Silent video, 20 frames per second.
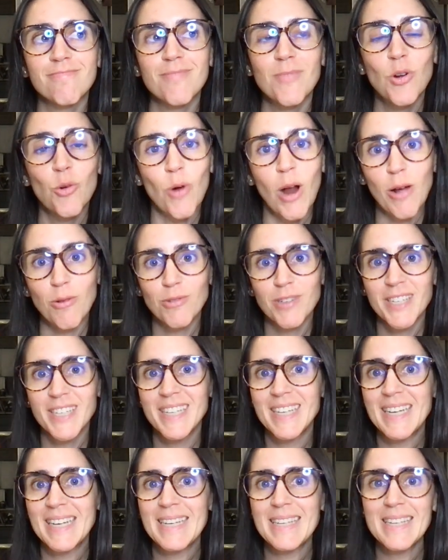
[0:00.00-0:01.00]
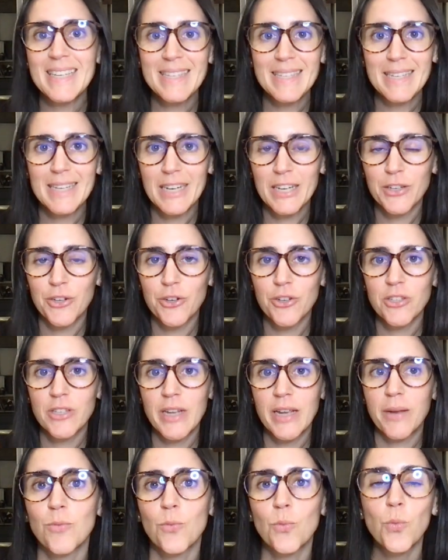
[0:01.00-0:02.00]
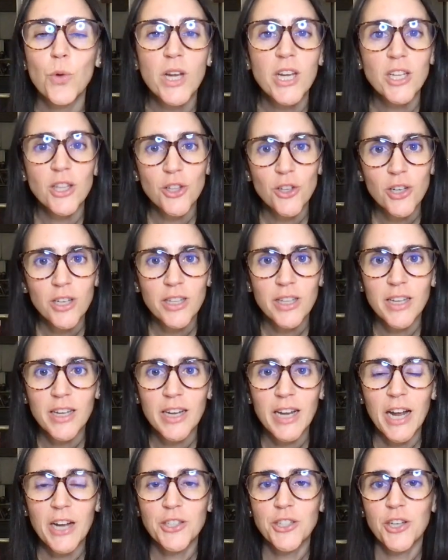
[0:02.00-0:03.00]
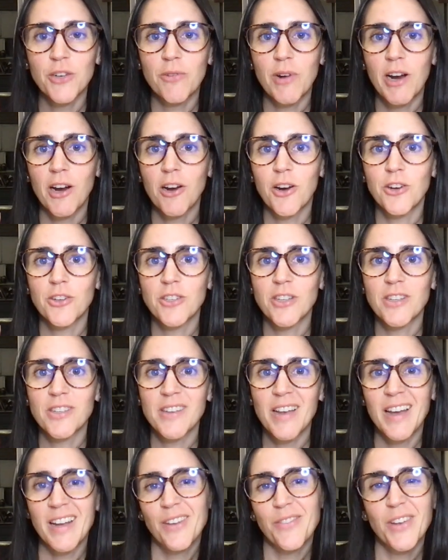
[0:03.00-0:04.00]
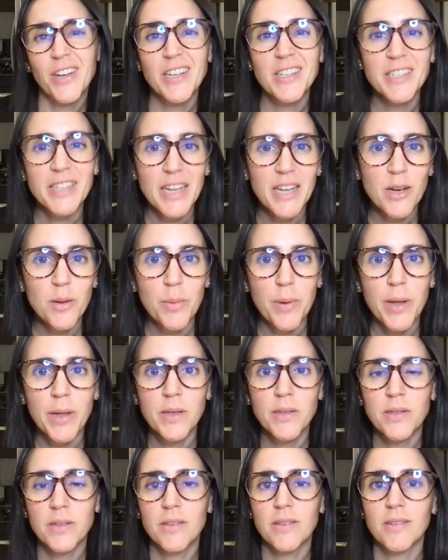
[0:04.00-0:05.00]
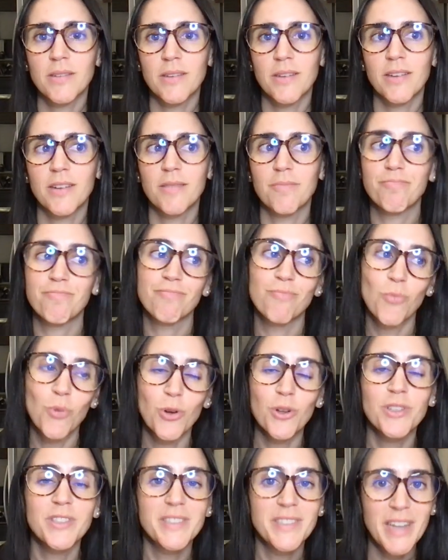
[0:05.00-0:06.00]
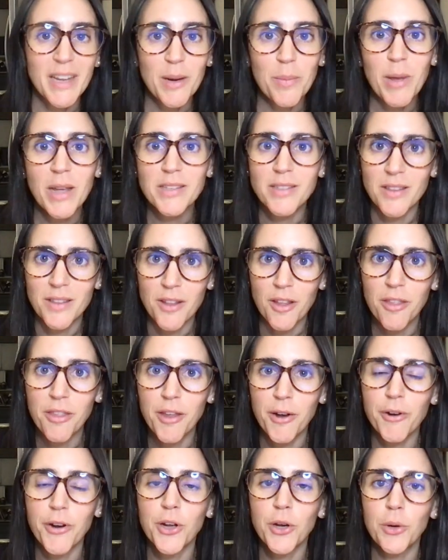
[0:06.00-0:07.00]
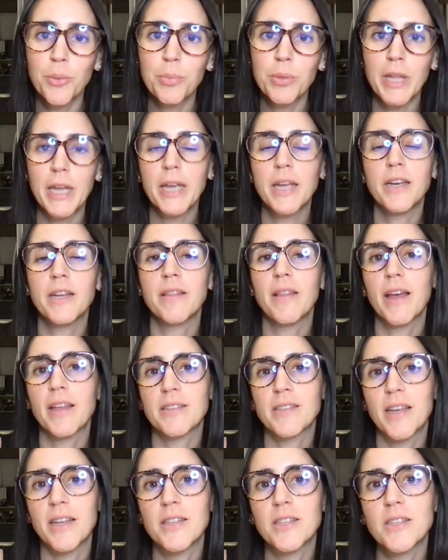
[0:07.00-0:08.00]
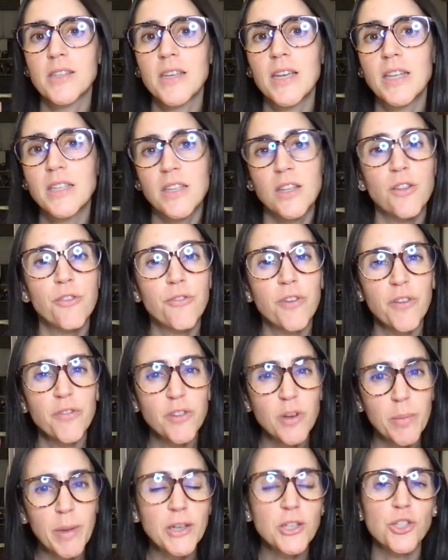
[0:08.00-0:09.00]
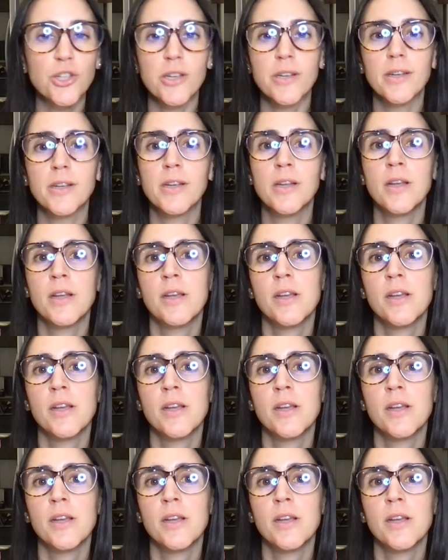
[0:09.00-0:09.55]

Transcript: grounded and easy to understand. We can look at the Akashic Records as kind of like a database. Uh, well, a database in the ethereal plane in that sense. It's in the fifth dimension.